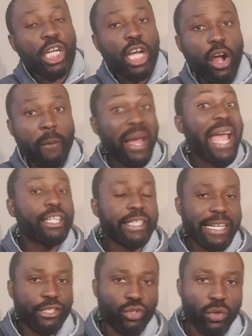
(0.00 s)
come and
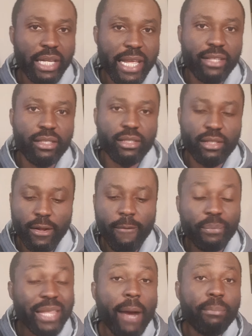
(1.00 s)
desolate
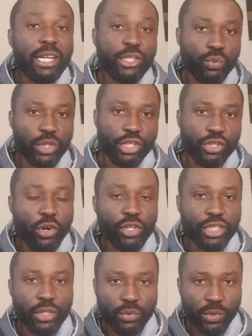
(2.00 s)
that place which is
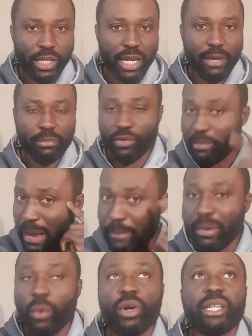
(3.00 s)
called Jerusalem.
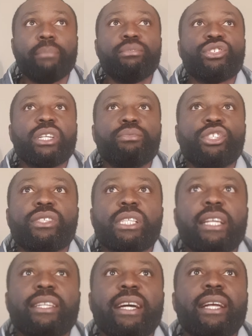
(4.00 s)
Remember what the scripture
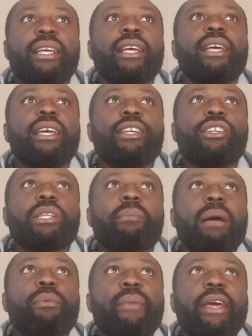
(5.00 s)
say that, you know, the
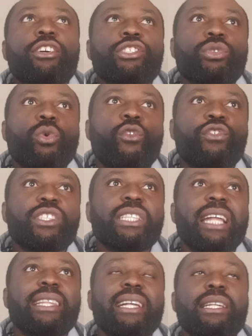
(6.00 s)
Bible make us to
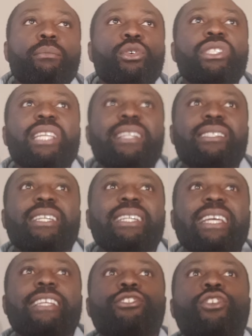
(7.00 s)
understand that the Most High said
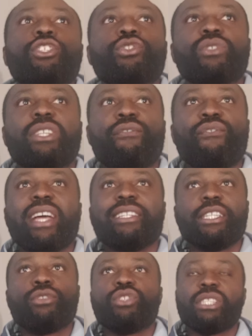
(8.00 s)
that he's going to defend
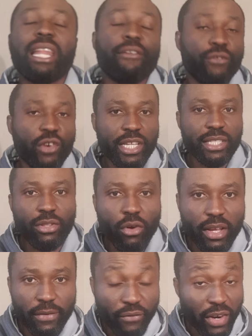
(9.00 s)
Jerusalem for his,
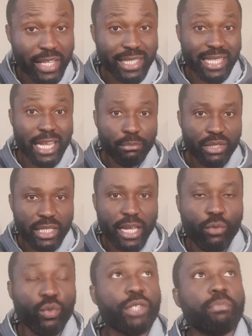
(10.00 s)
not, for his name's
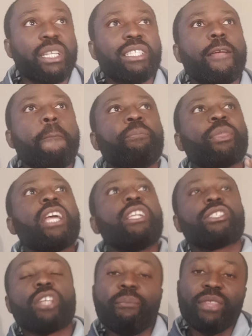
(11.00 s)
sake, which means
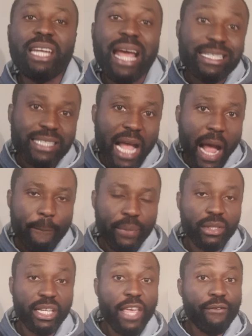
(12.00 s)
something has
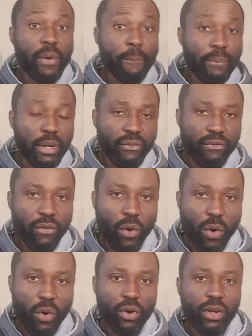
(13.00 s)
happened even
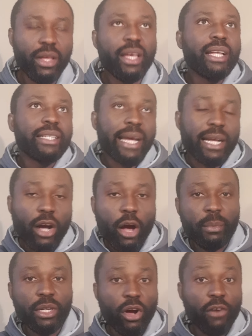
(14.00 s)
before the
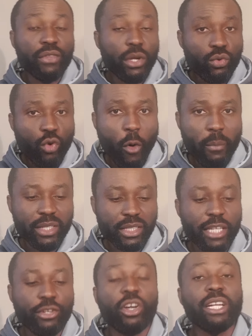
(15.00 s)
coming of the Romans
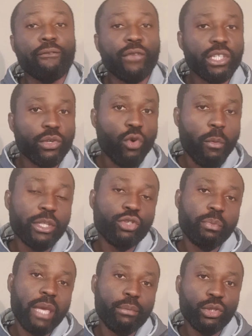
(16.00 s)
in order for the Romans to
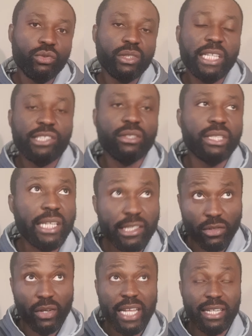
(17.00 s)
be able to
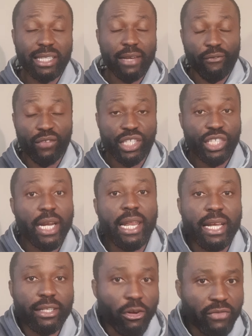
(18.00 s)
desolate the Phoenician
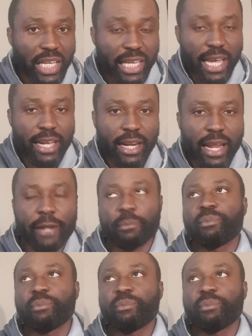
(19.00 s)
land of the Canaanite.